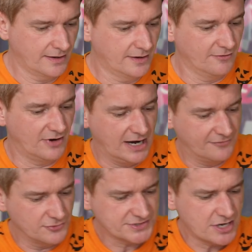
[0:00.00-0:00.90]
Right,
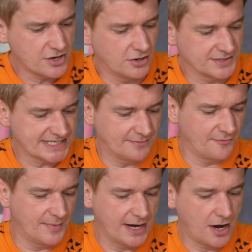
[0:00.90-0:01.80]
I've also got some of
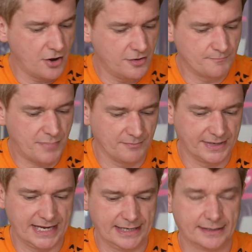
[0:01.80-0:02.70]
my own
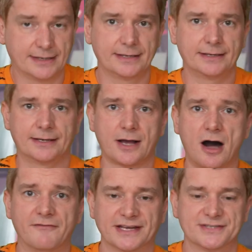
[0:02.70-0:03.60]
pumpkin
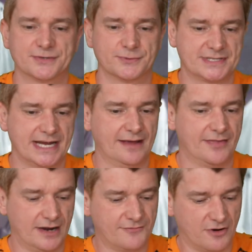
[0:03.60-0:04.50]
carving tools here that
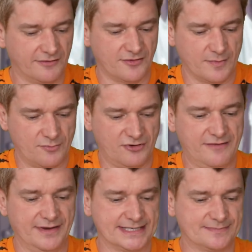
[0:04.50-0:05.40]
I've got from a
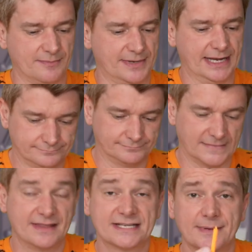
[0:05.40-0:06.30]
previous pumpkin kit.
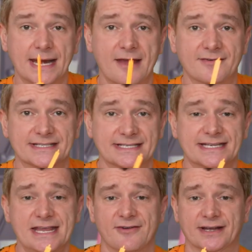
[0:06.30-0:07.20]
And this one here is the
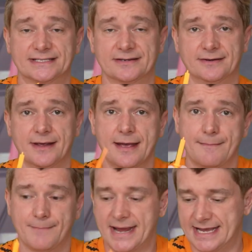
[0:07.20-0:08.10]
secret to
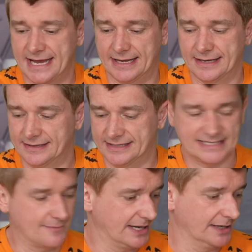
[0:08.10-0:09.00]
making the
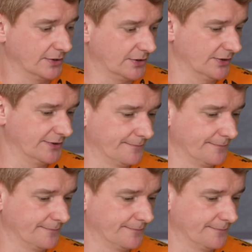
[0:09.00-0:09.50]
template look good.